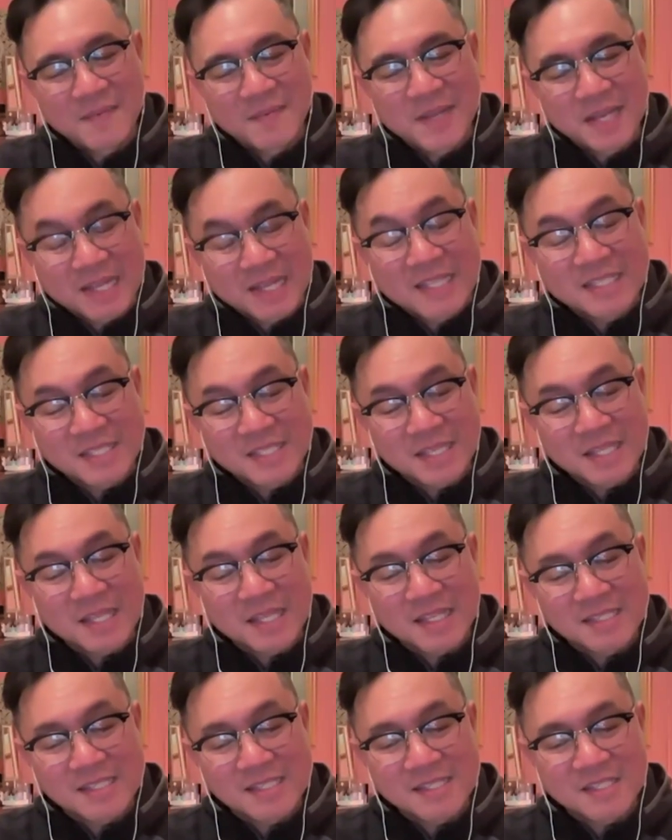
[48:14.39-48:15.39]
I mean that's
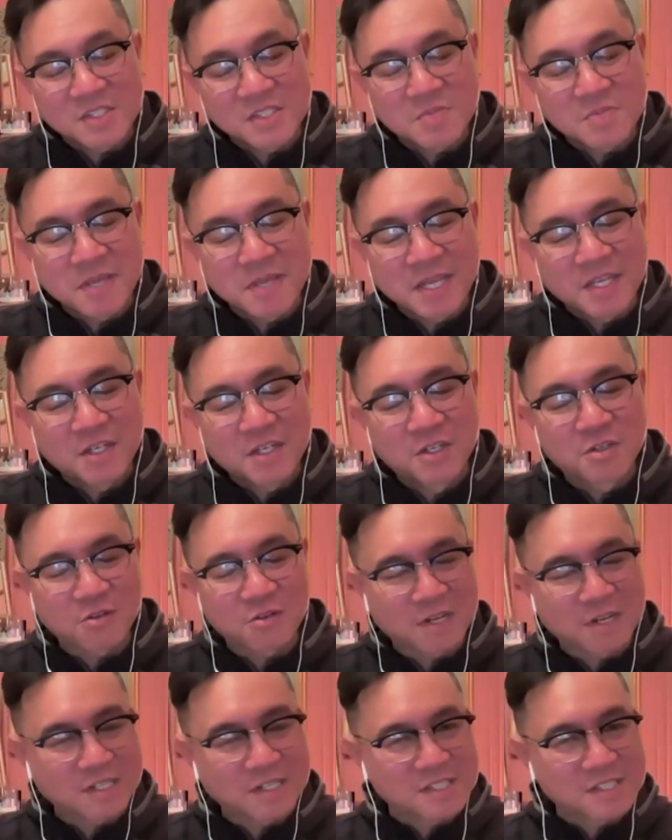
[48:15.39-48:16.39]
like that's such a big
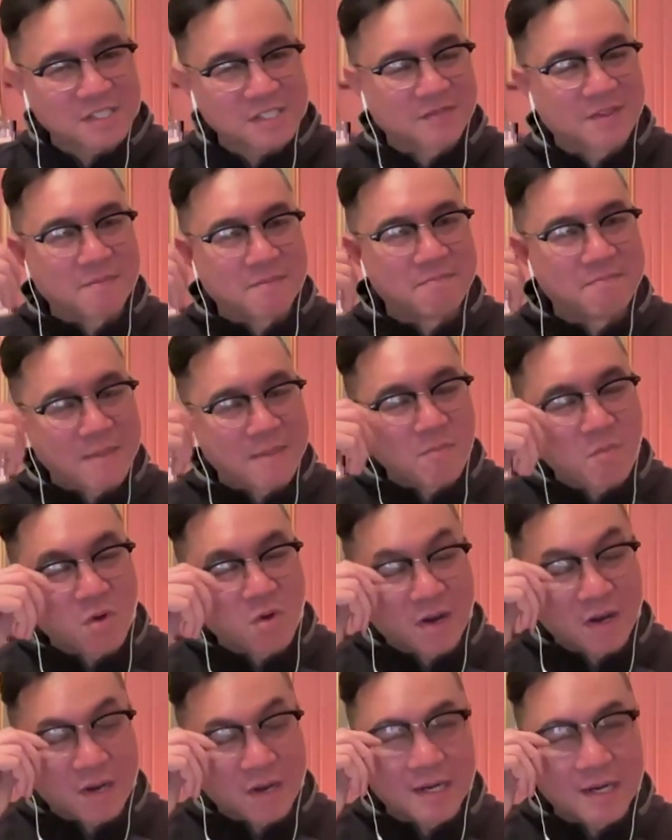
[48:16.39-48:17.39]
crux of the
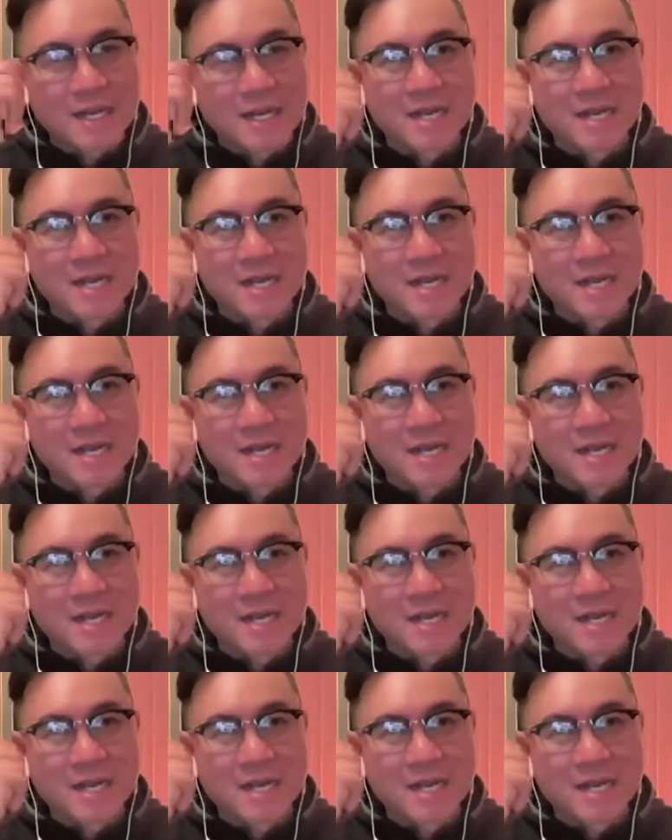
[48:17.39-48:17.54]
memoir.